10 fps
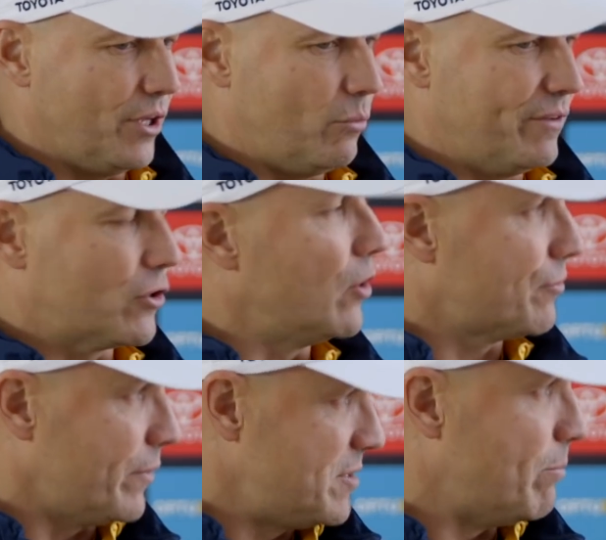we've got
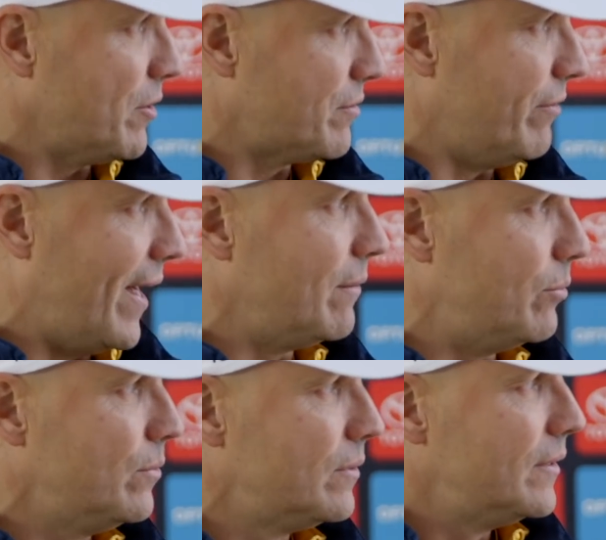3 spots
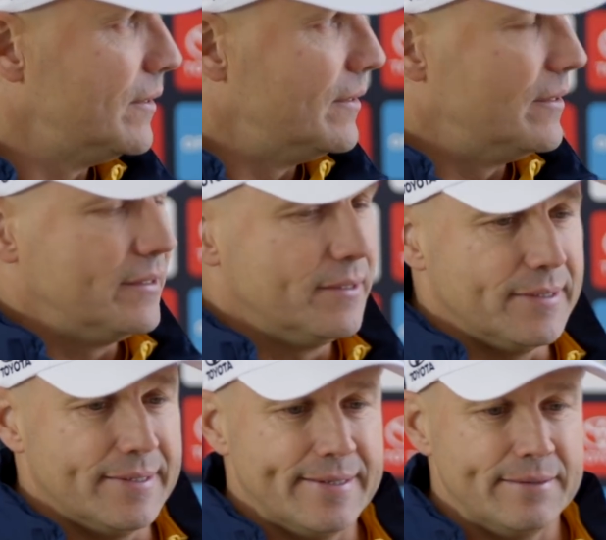available,
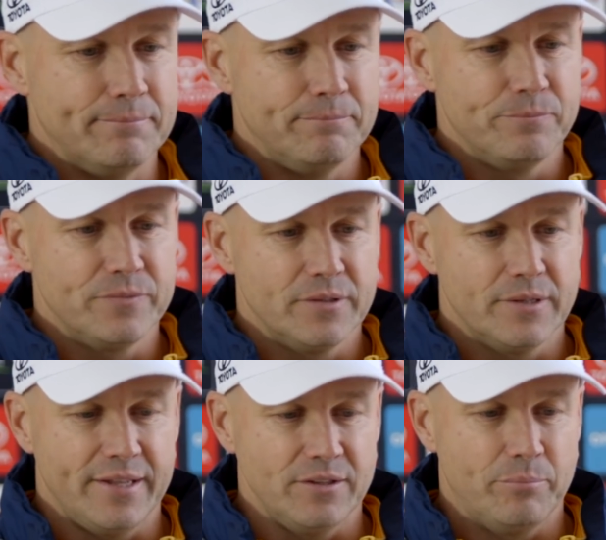
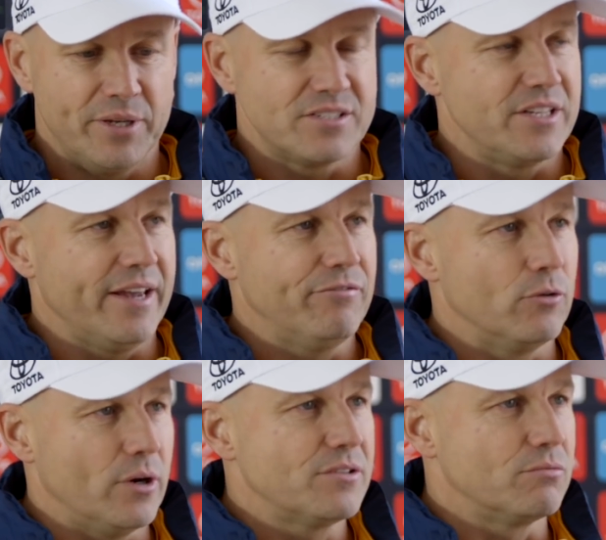and the pick's there
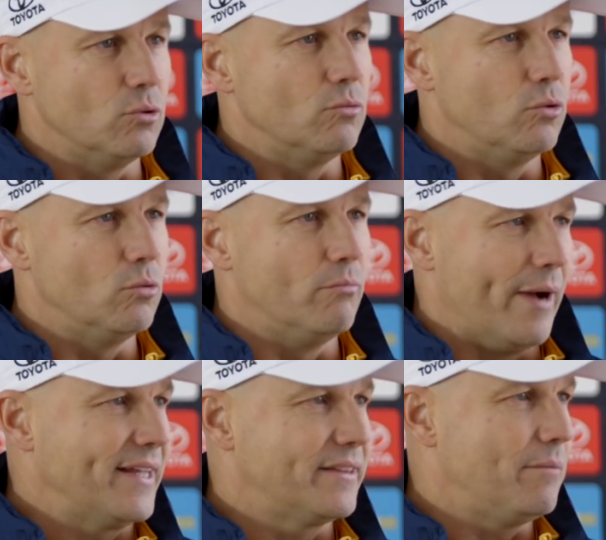for us. We'll
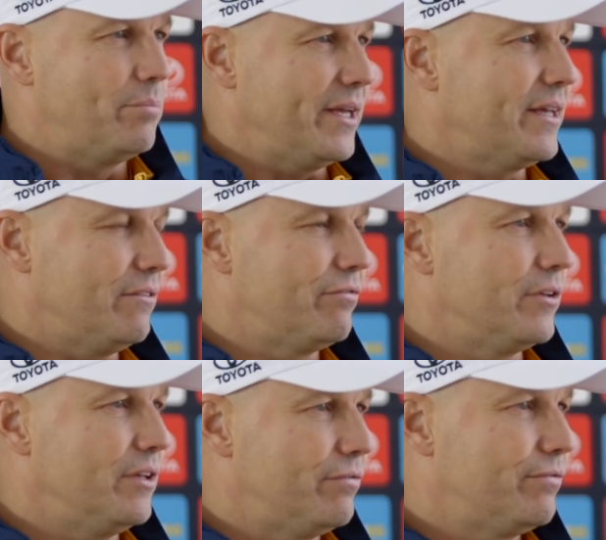make that pick
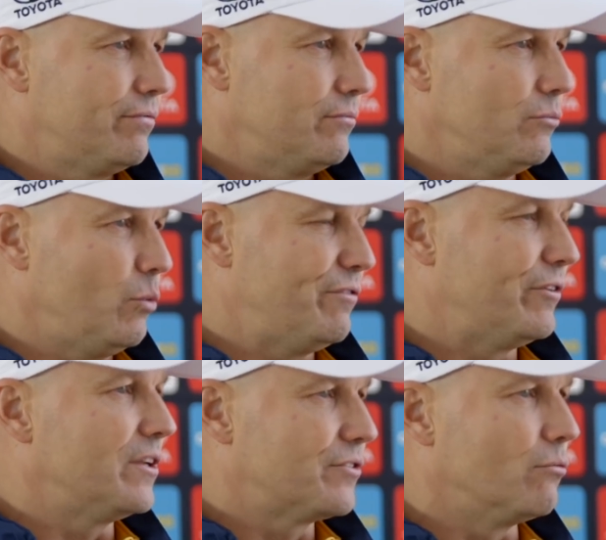if we
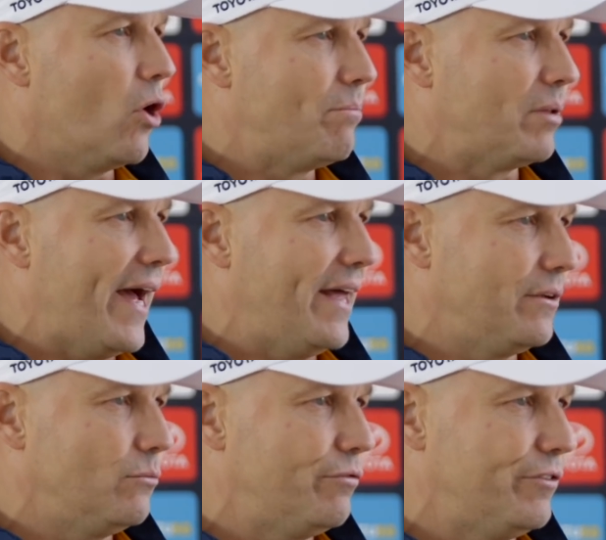feel it's the right player
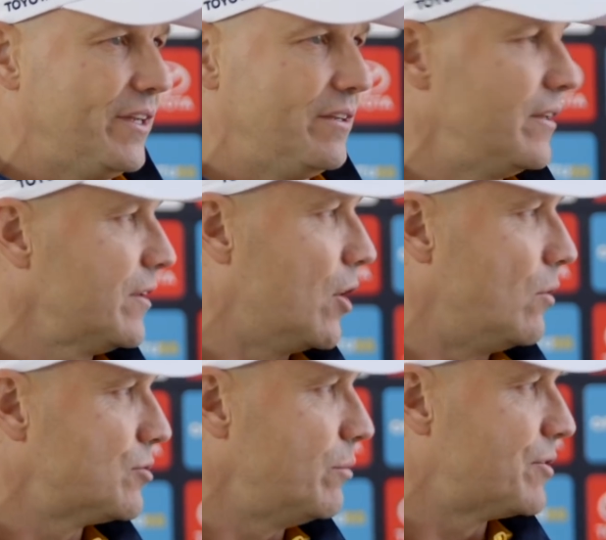that will fit into the
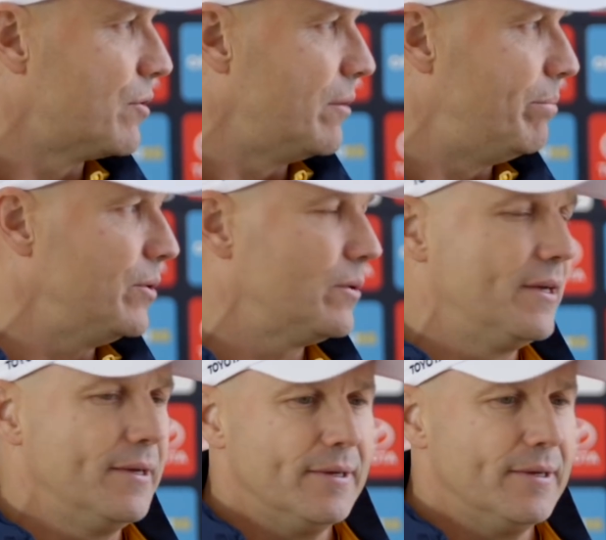culture we're trying to build.